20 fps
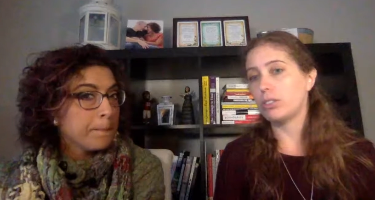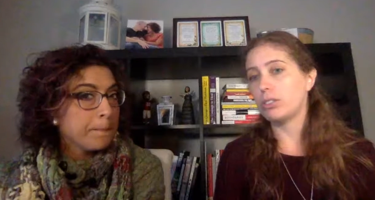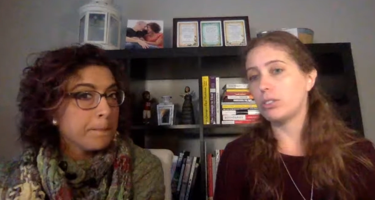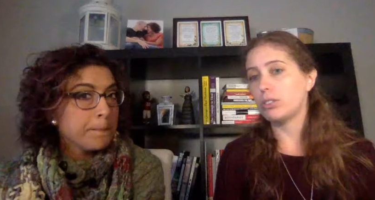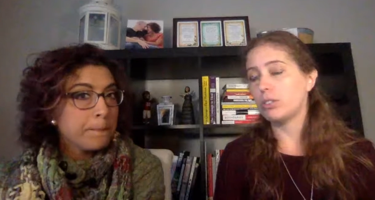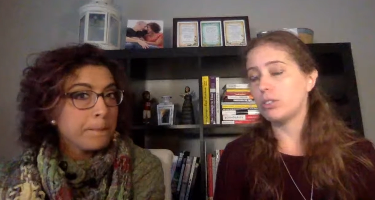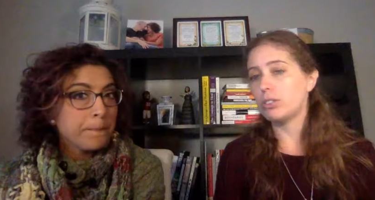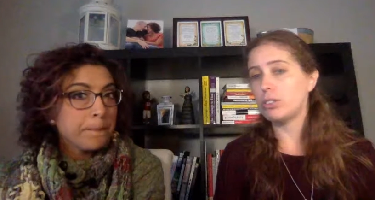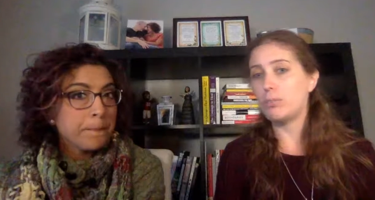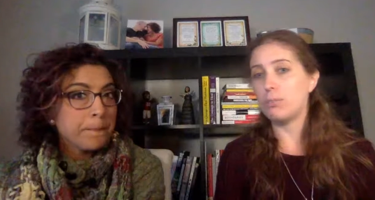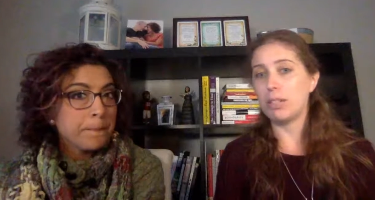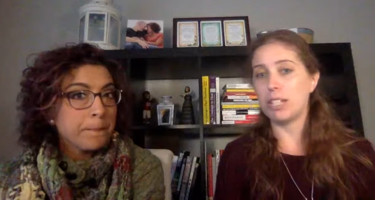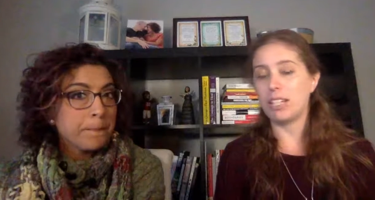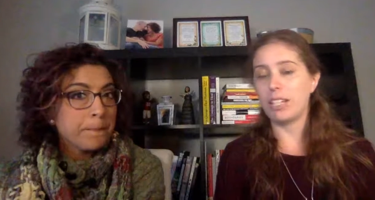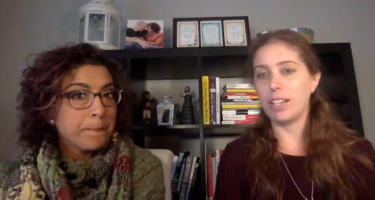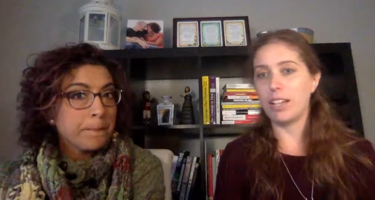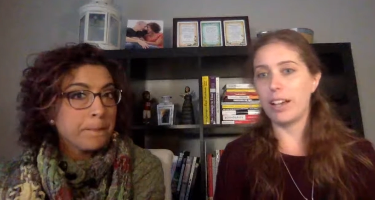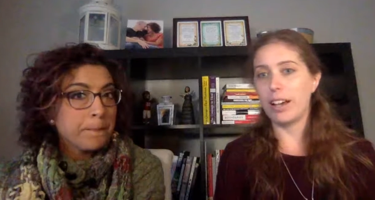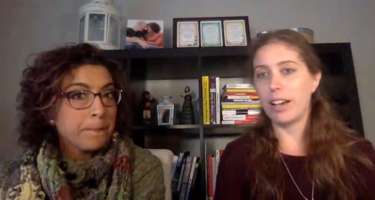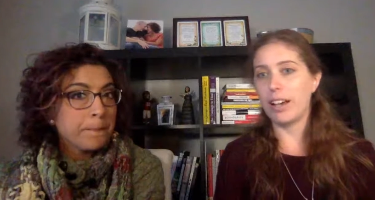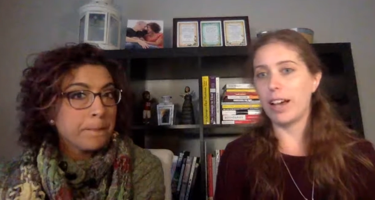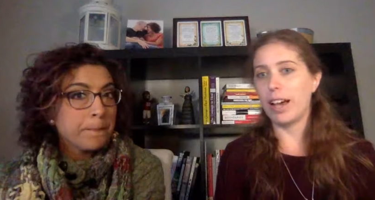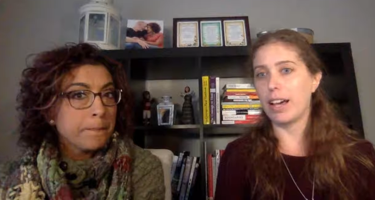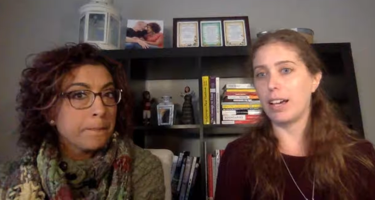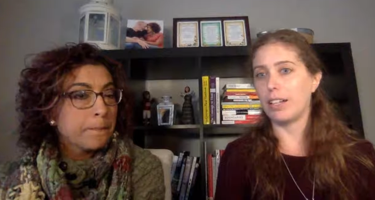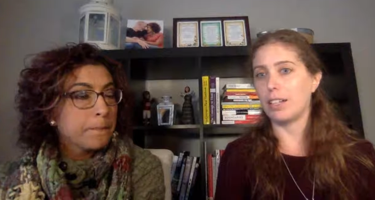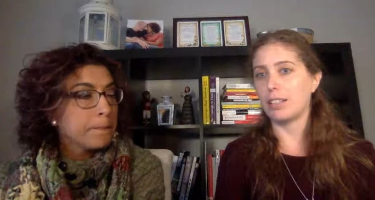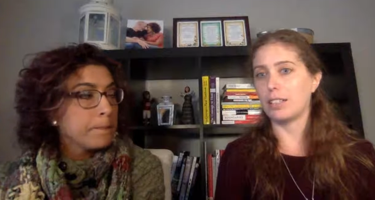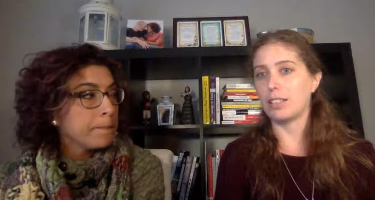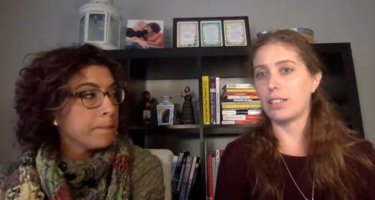Speaker 1: social media
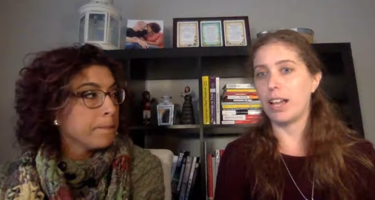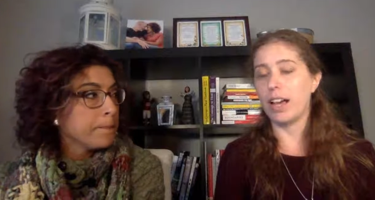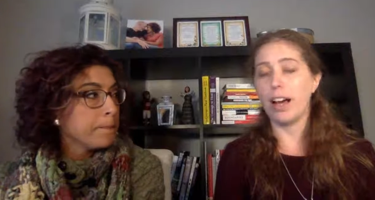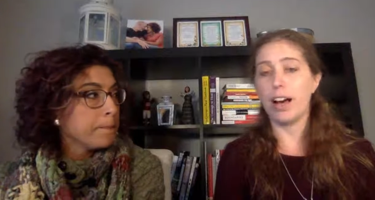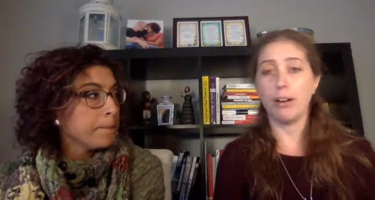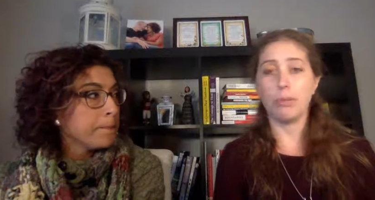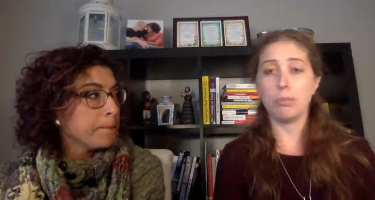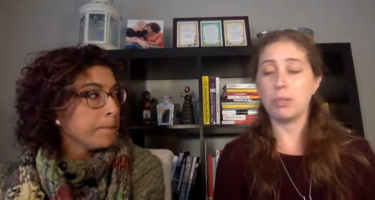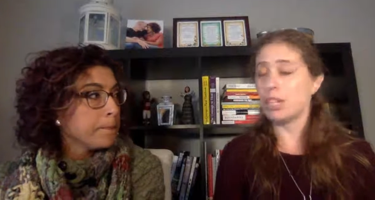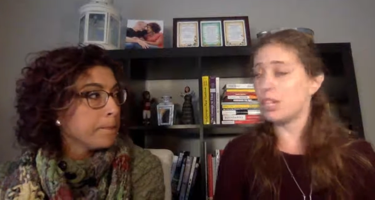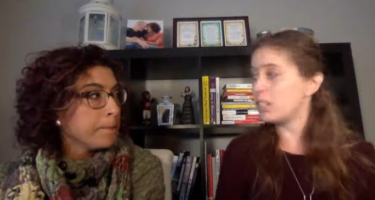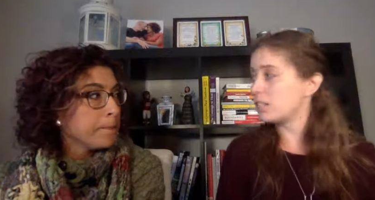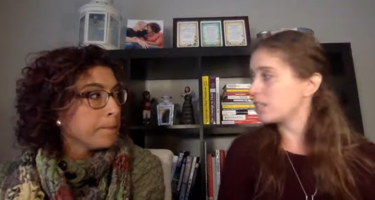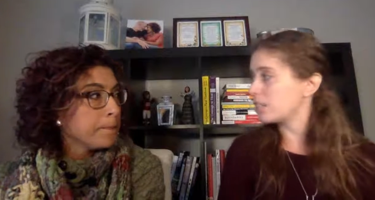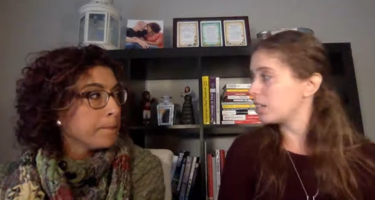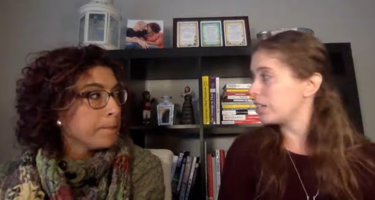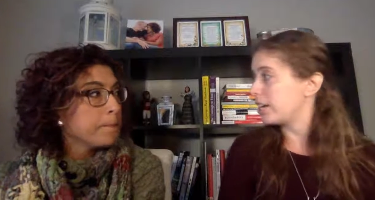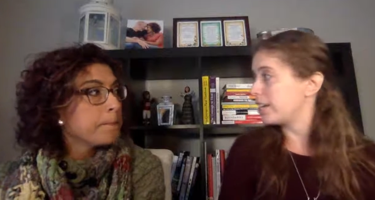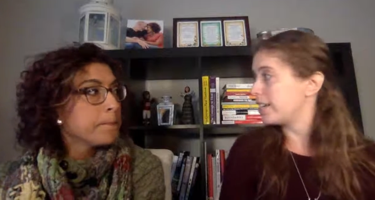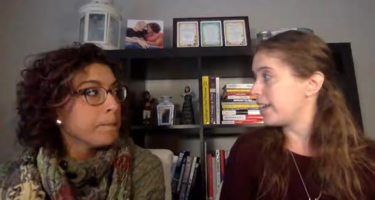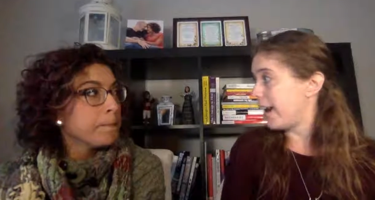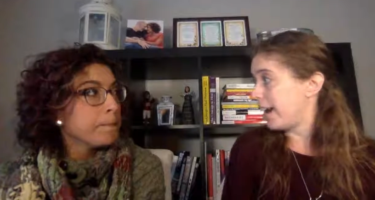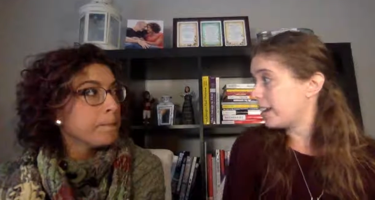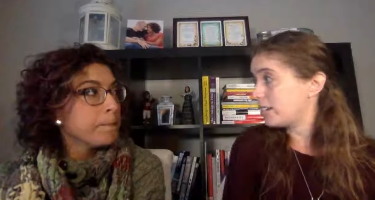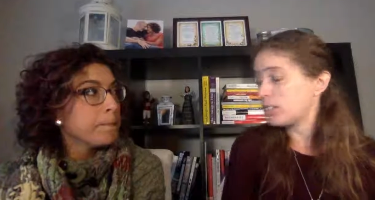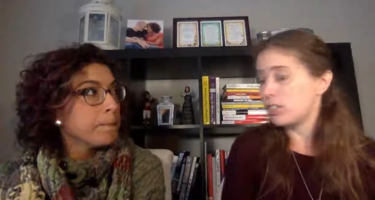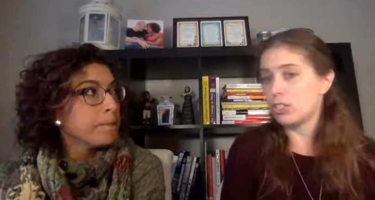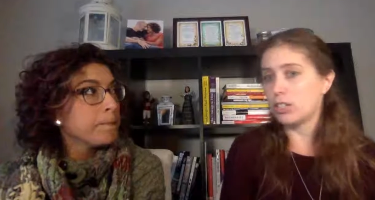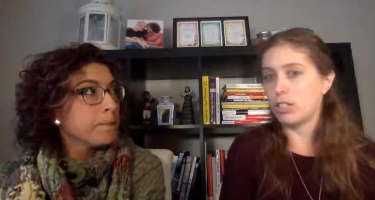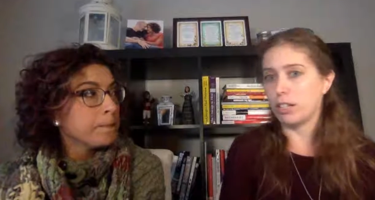has helped us
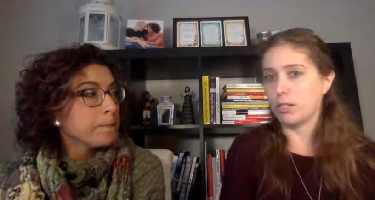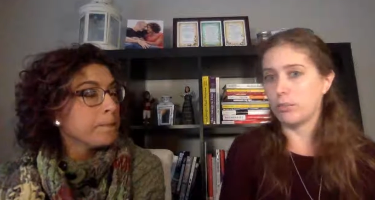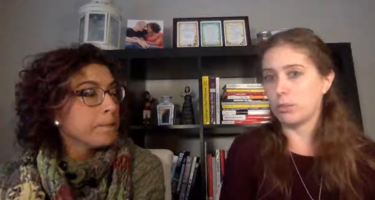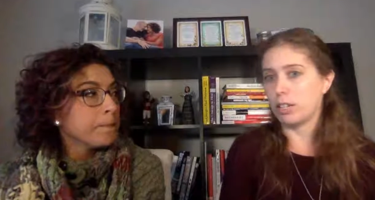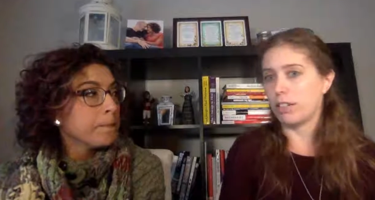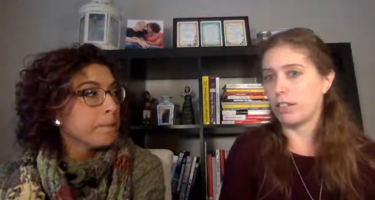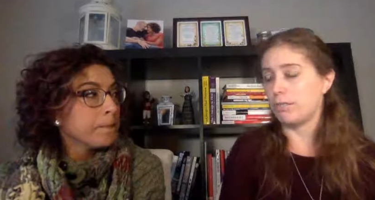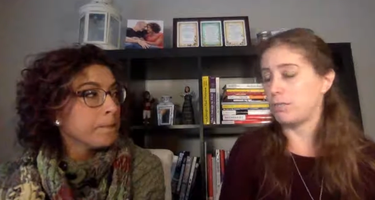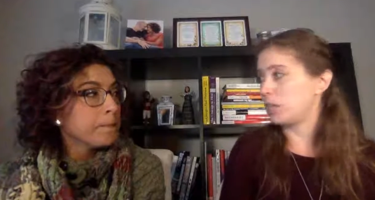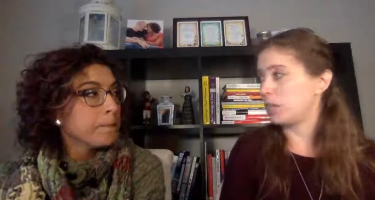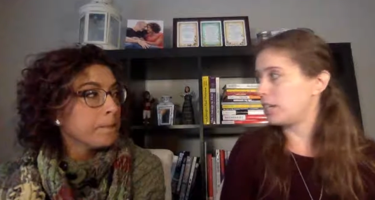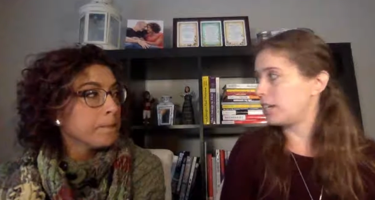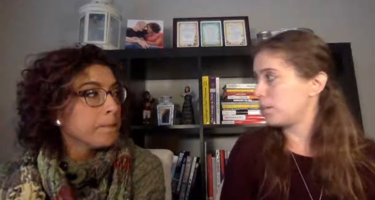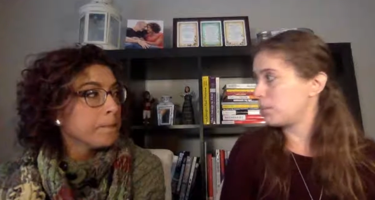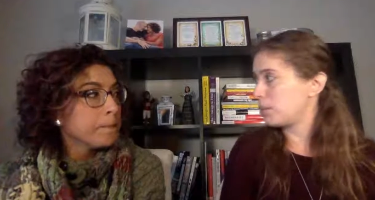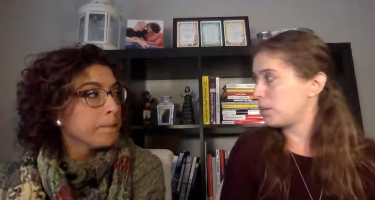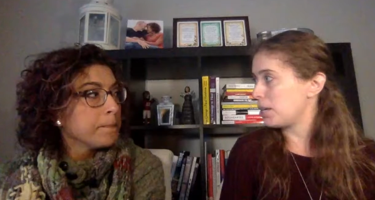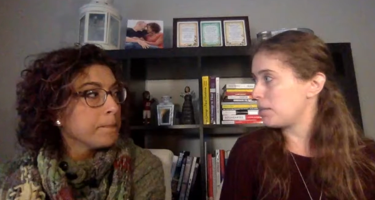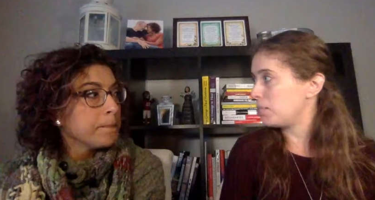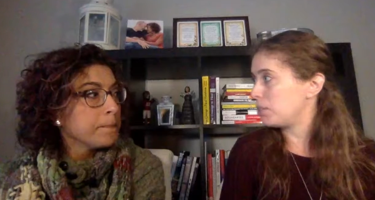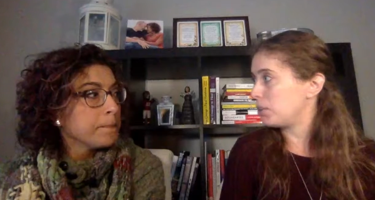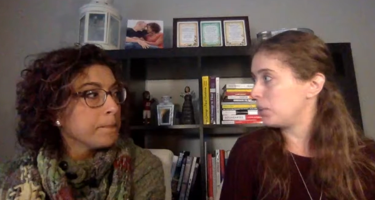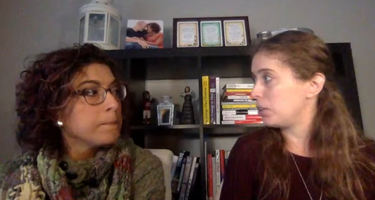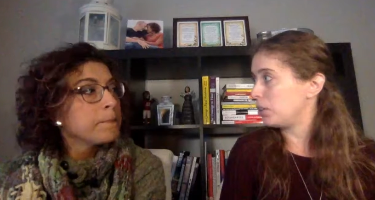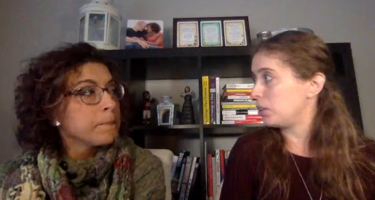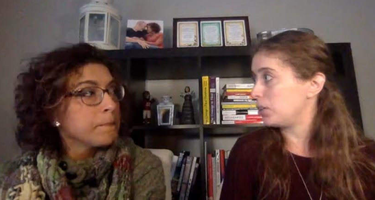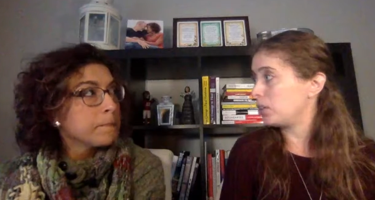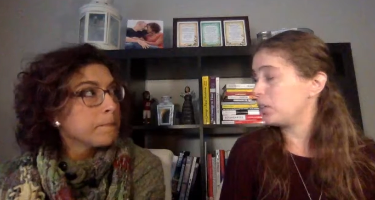connect in terms of meeting people,